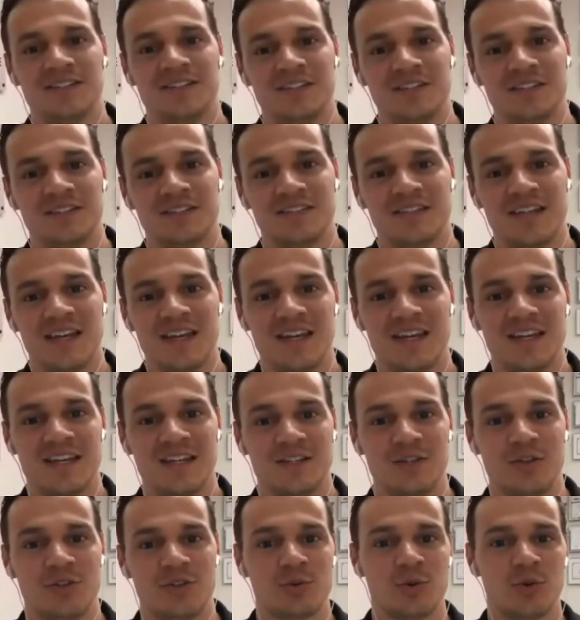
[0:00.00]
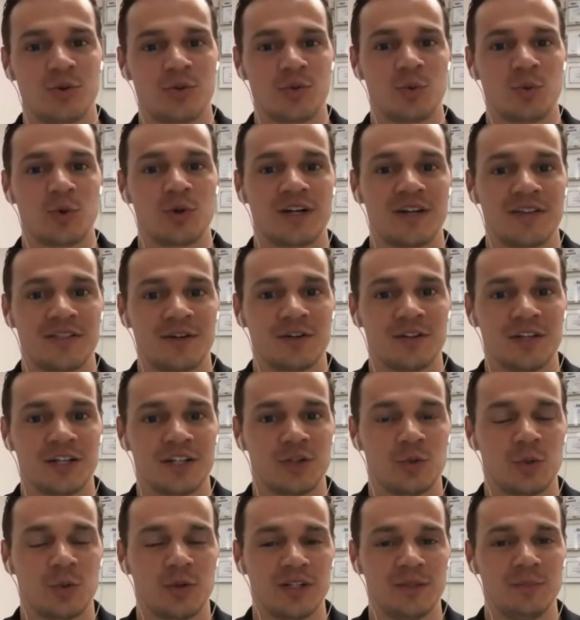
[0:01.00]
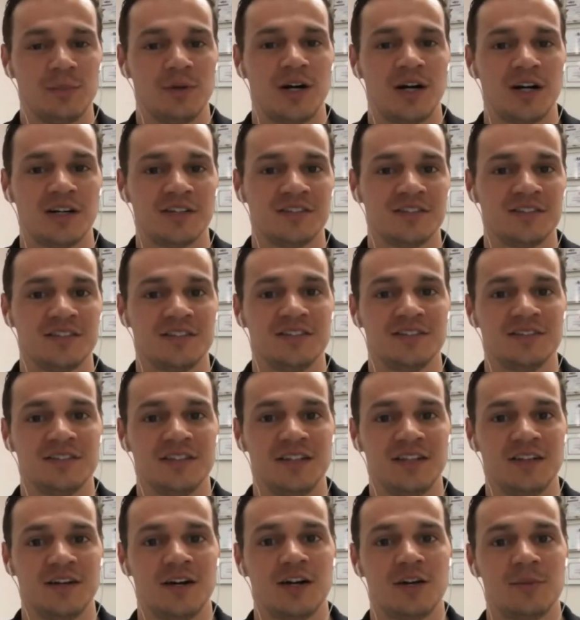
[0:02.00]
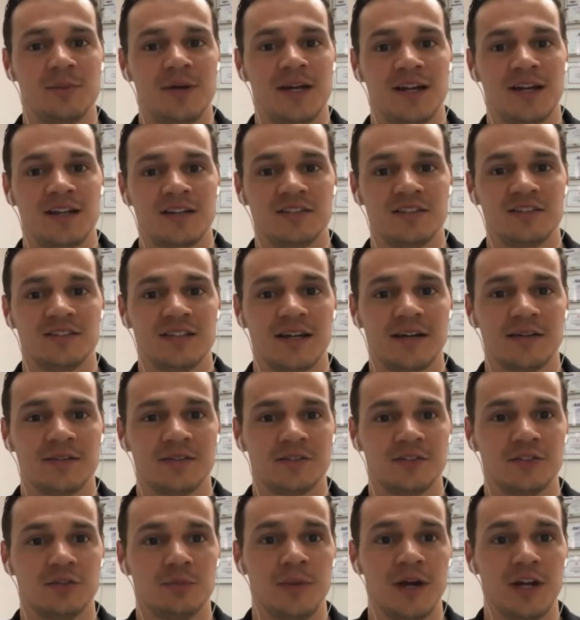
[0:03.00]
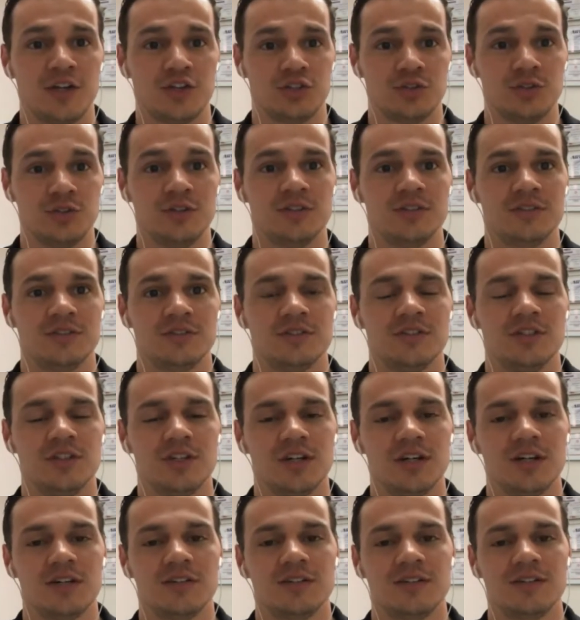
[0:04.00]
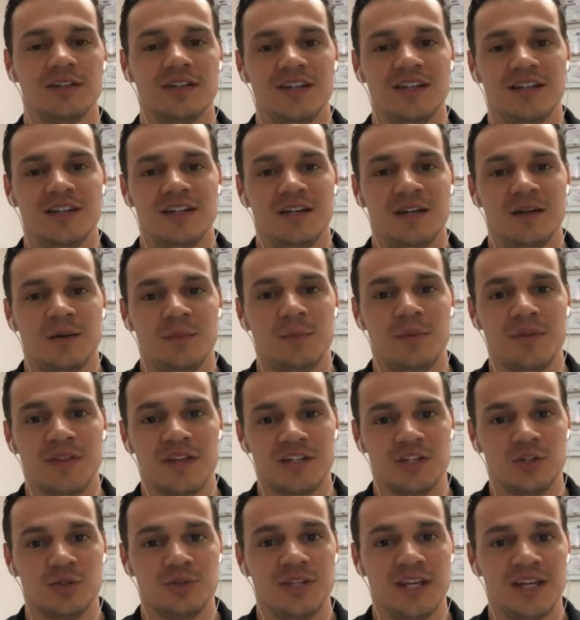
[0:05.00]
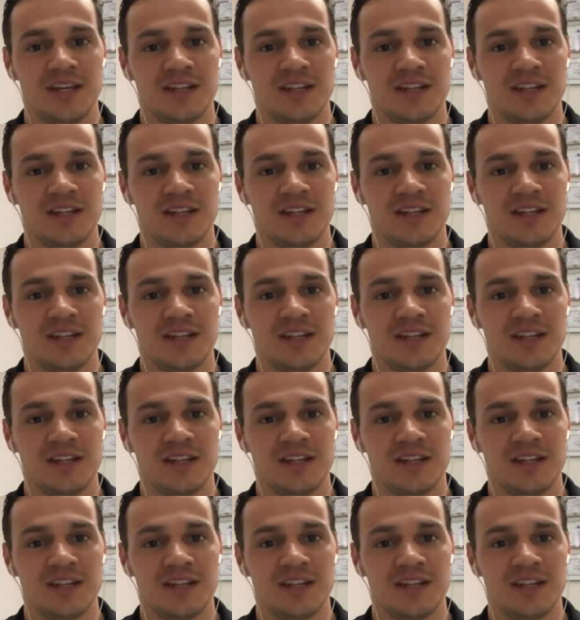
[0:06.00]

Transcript: You throw the word out there like 20 Bostons, and it automatically sounds special, But then you take it a